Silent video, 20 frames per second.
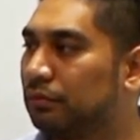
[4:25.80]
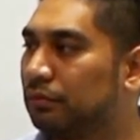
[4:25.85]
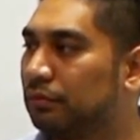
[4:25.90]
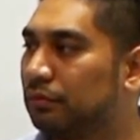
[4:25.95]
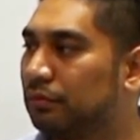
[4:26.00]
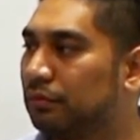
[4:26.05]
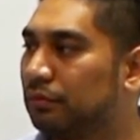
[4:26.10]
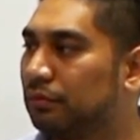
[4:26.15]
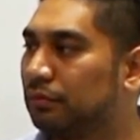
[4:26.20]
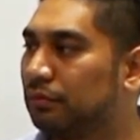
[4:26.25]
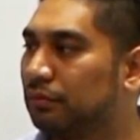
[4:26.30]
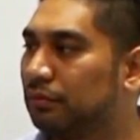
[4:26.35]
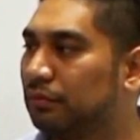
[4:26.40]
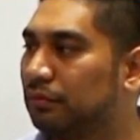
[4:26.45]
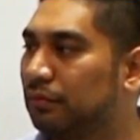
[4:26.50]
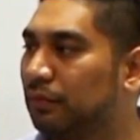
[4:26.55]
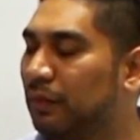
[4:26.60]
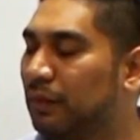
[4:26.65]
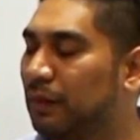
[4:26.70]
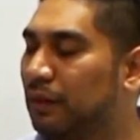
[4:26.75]

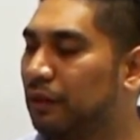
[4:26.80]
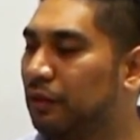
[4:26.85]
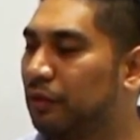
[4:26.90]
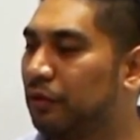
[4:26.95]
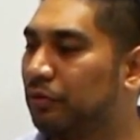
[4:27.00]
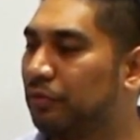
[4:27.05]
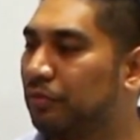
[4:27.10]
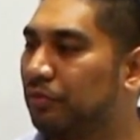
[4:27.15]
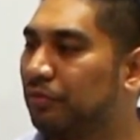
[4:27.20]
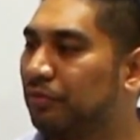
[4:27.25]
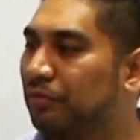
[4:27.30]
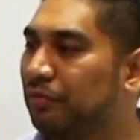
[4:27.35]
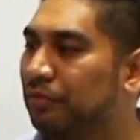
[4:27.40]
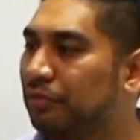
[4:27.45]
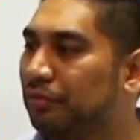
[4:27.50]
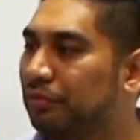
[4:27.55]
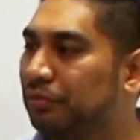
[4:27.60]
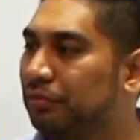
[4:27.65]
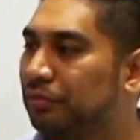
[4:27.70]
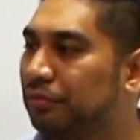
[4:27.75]

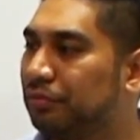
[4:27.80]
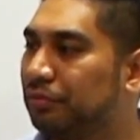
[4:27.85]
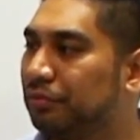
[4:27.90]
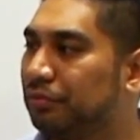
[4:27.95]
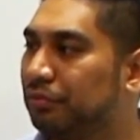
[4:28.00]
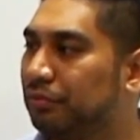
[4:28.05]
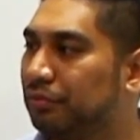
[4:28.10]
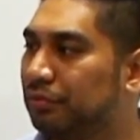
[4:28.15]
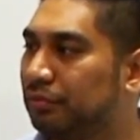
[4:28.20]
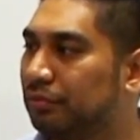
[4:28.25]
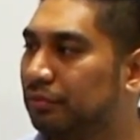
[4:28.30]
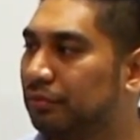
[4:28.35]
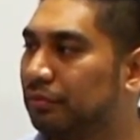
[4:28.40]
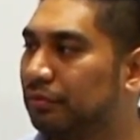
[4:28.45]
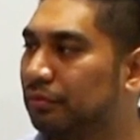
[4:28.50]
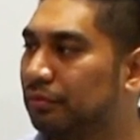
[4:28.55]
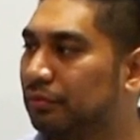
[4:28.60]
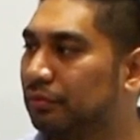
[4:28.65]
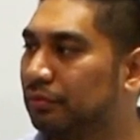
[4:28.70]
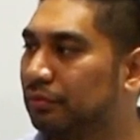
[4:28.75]

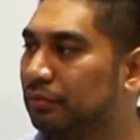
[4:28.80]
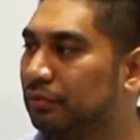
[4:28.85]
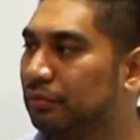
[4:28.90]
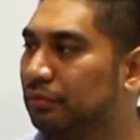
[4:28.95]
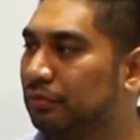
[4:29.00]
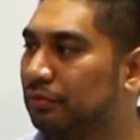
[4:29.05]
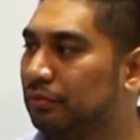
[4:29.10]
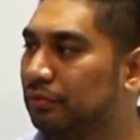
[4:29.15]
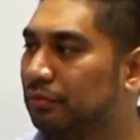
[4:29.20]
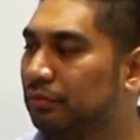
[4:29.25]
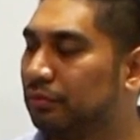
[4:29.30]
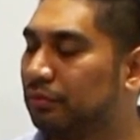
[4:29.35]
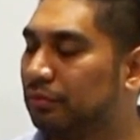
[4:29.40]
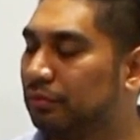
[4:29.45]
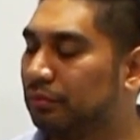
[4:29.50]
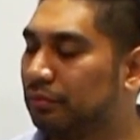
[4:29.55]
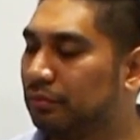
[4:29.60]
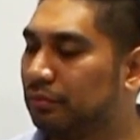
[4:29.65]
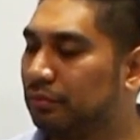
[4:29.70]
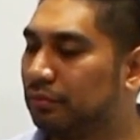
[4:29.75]

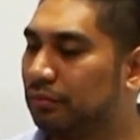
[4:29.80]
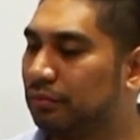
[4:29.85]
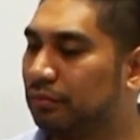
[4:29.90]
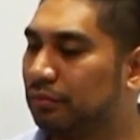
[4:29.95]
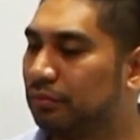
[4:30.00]
No words are spoken by the person on screen.